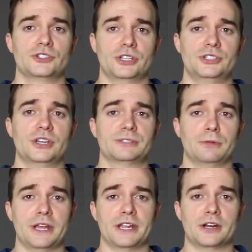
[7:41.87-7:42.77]
Just to
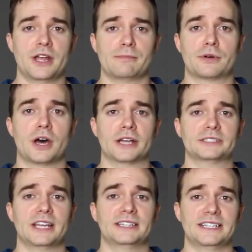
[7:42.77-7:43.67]
explain here, a
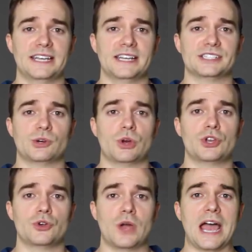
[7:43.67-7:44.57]
product-led lead is someone
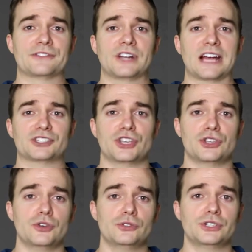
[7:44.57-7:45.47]
who, after actually
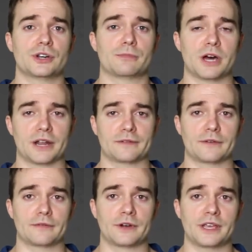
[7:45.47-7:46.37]
using your product
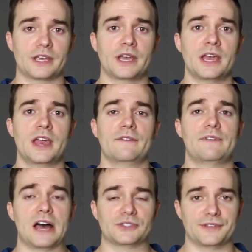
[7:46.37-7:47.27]
for free,
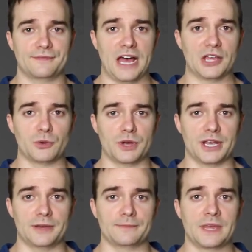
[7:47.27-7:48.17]
found some value in it.